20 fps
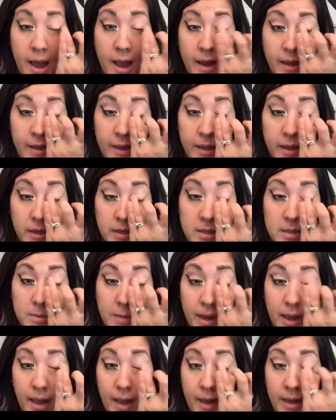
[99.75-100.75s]
I like it because
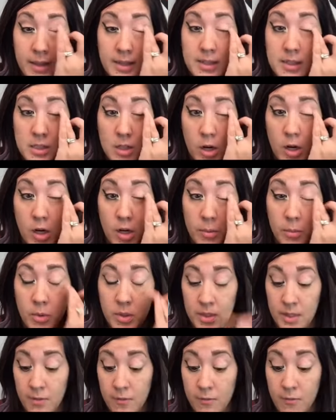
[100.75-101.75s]
my eyes are
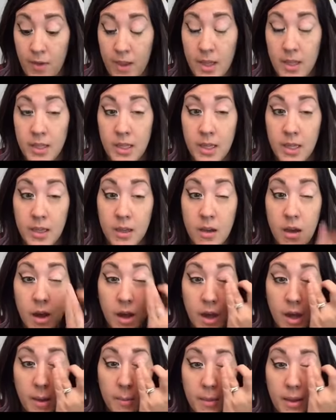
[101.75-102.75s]
pretty veiny,
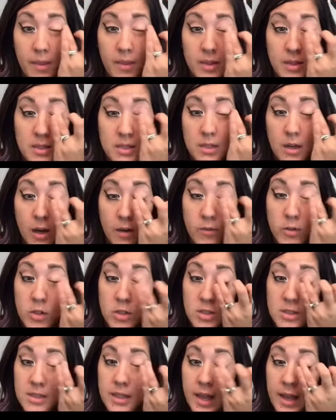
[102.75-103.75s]
and this
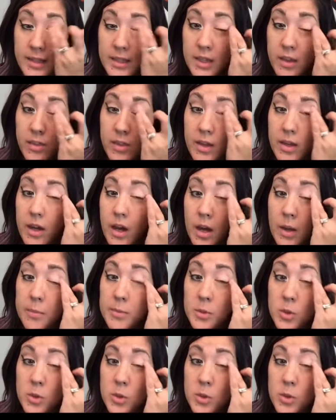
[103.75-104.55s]
covers anything up.